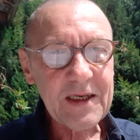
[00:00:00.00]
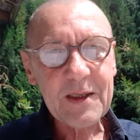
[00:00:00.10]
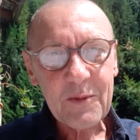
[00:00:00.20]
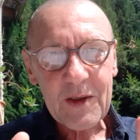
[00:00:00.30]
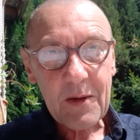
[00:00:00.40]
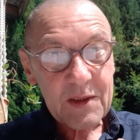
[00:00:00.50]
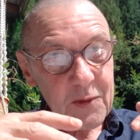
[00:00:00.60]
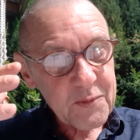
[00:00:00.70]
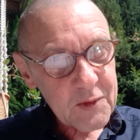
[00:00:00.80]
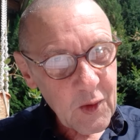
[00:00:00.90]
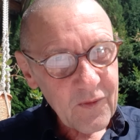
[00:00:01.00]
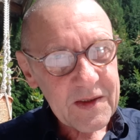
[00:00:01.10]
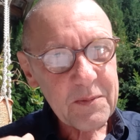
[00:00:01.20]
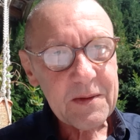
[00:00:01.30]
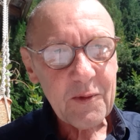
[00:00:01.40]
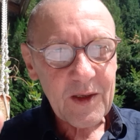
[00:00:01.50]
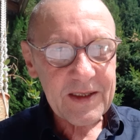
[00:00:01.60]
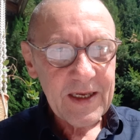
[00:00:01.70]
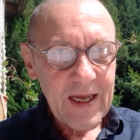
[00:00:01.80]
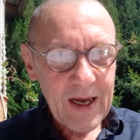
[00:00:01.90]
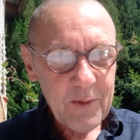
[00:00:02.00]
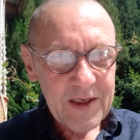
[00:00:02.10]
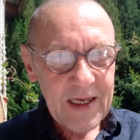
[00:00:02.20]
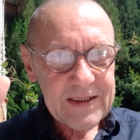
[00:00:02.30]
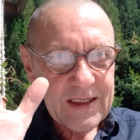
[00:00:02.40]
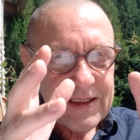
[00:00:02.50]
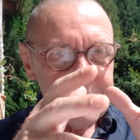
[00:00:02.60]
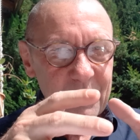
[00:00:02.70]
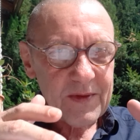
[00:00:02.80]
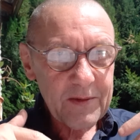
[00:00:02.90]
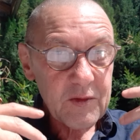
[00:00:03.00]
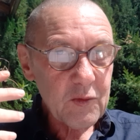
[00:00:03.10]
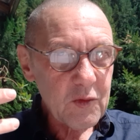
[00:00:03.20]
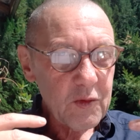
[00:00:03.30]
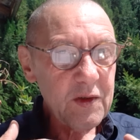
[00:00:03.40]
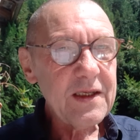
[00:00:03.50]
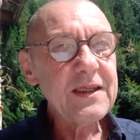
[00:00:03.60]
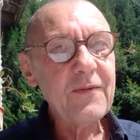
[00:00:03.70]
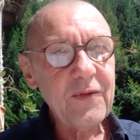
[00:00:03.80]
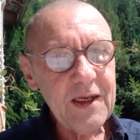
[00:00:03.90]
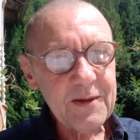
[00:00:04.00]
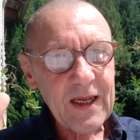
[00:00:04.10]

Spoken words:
and I was observing people, and I realized that through the unity field,